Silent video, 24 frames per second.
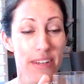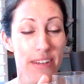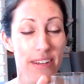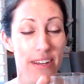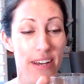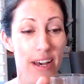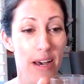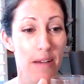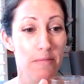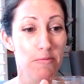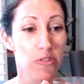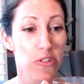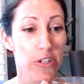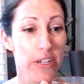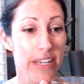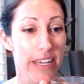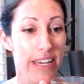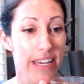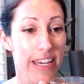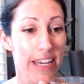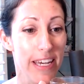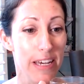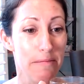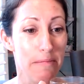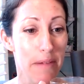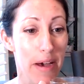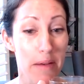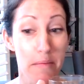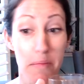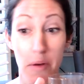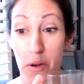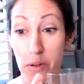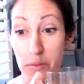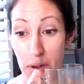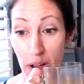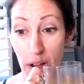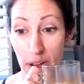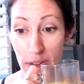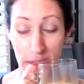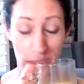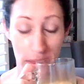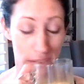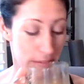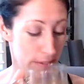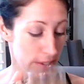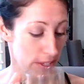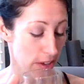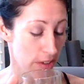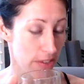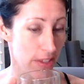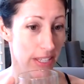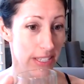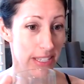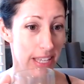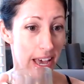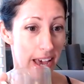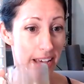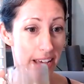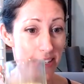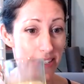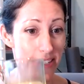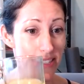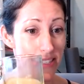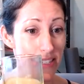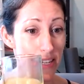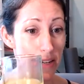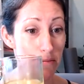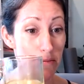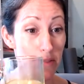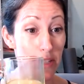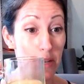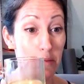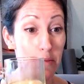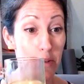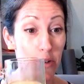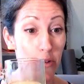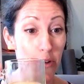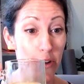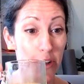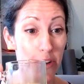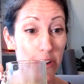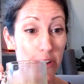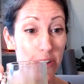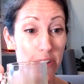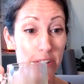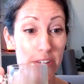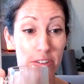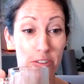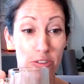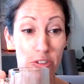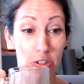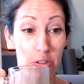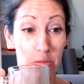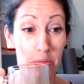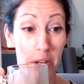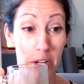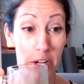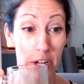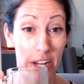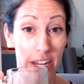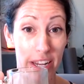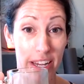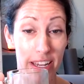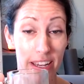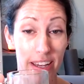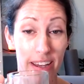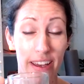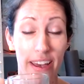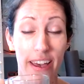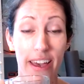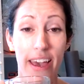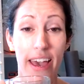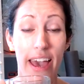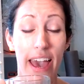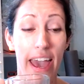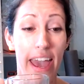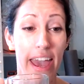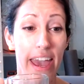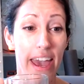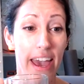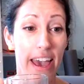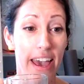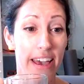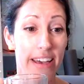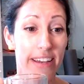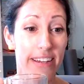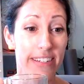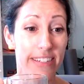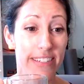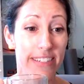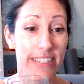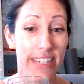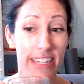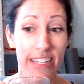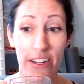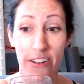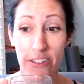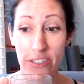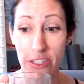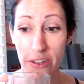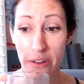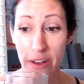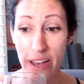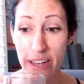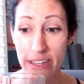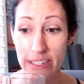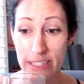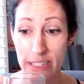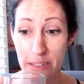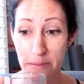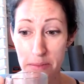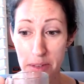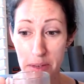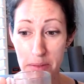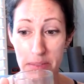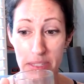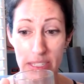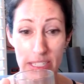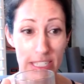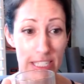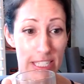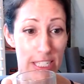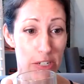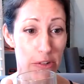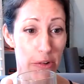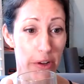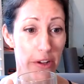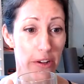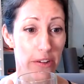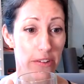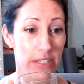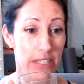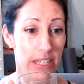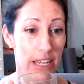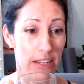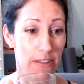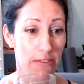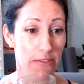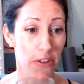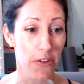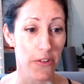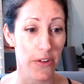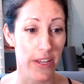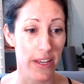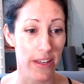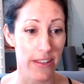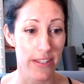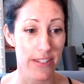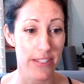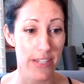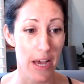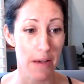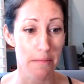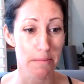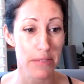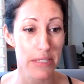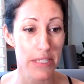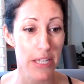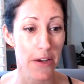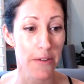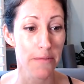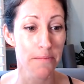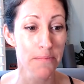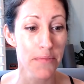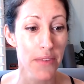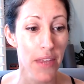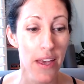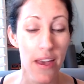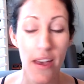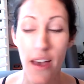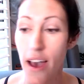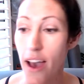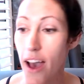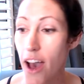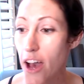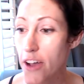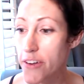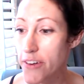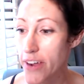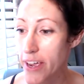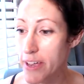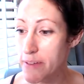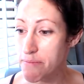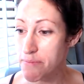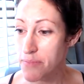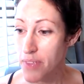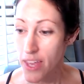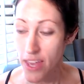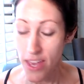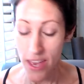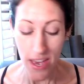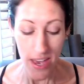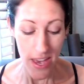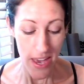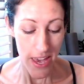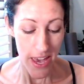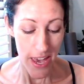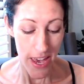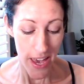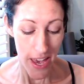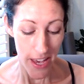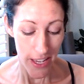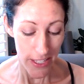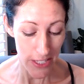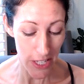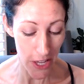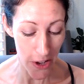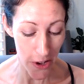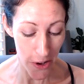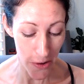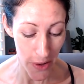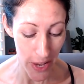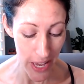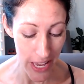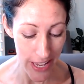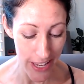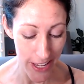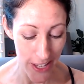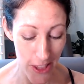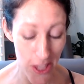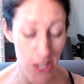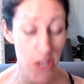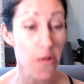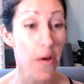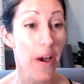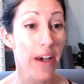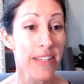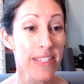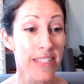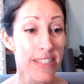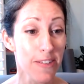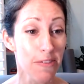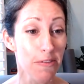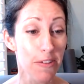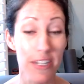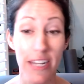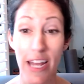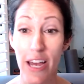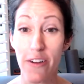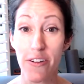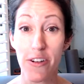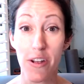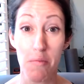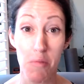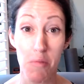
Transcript: I'm drinking my bone broth. So this has some lemon oil, turmeric, and it also has some MCT oil. It's kind of floating on the top. So, all right. So the US, we're now number